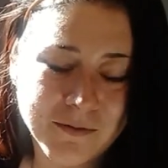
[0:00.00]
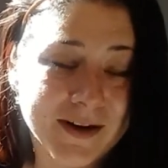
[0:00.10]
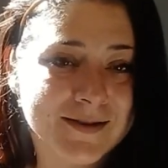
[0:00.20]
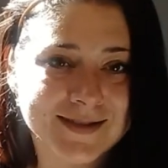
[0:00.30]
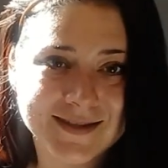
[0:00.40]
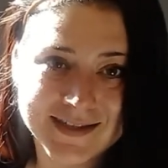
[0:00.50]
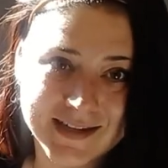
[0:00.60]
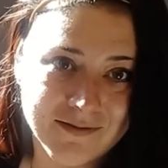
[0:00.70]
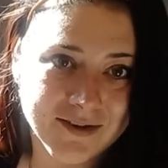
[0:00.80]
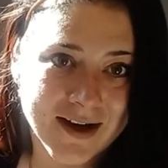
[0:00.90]
What else has the
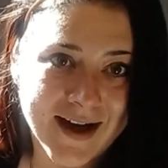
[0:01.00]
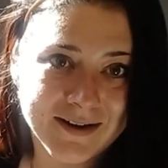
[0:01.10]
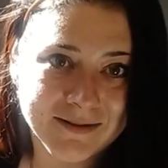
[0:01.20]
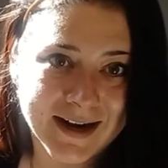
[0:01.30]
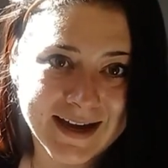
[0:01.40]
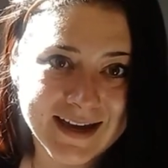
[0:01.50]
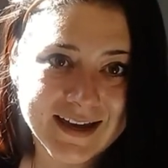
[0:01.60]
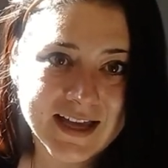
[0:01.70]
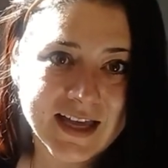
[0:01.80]
devil got, right?